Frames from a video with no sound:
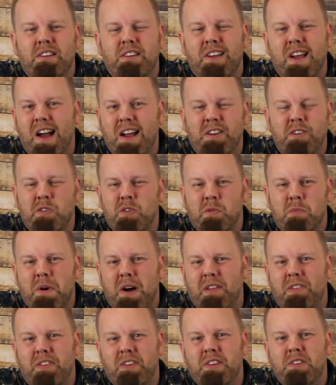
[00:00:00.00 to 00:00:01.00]
God knew
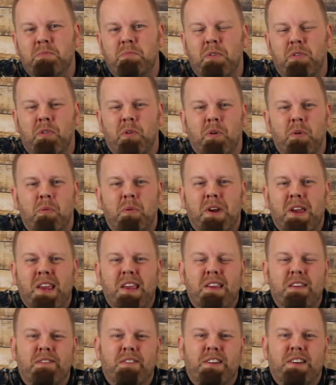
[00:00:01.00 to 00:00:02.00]
about this before we
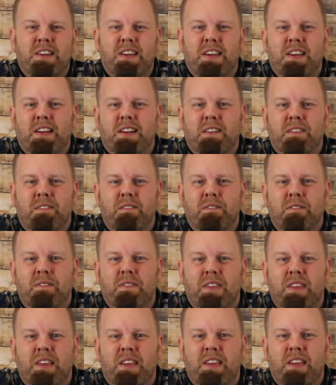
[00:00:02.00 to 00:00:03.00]
even did.
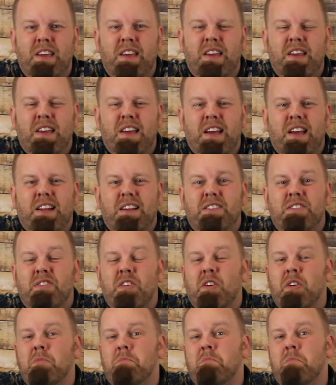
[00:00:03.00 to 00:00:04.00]
And he
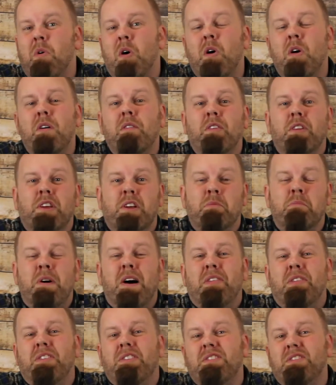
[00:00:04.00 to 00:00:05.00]
started marveling
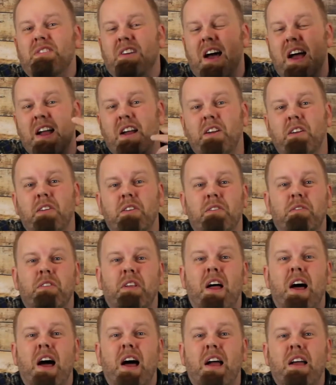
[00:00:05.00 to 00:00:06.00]
about the cycle of
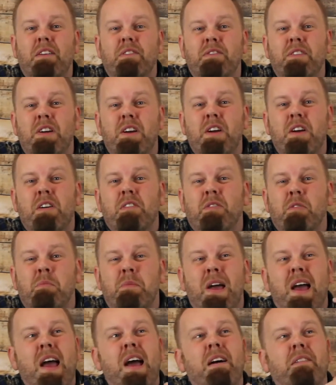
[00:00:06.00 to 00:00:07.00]
life, from
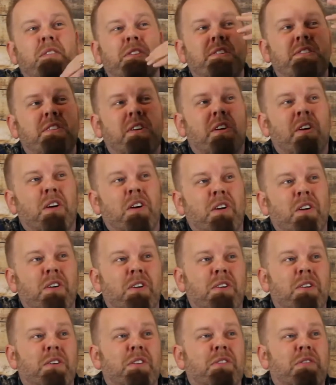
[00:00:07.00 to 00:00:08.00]
heaven to
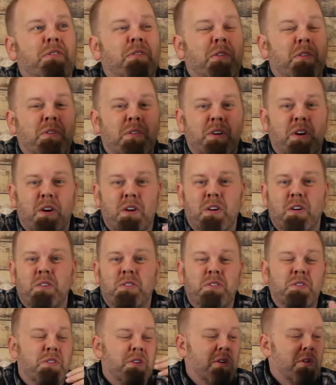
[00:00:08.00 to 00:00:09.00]
earth, from the
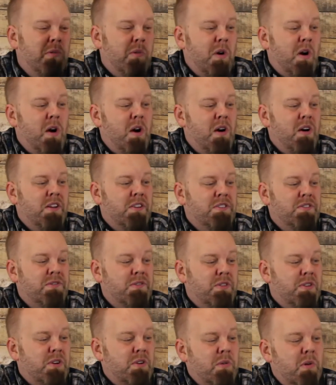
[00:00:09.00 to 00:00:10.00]
earth to the cross,
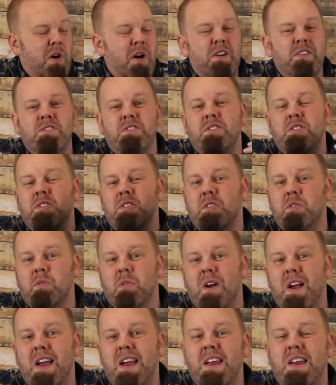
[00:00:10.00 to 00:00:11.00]
from the cross to the
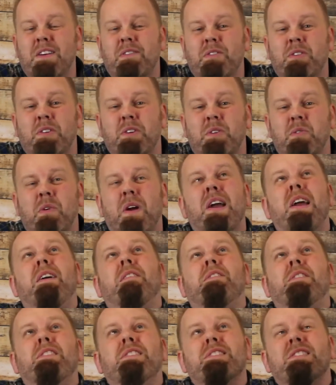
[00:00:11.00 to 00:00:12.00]
grave, from the
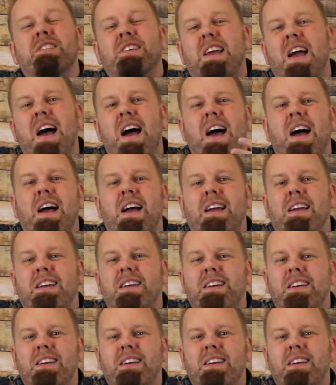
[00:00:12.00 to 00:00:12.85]
grave to the sky.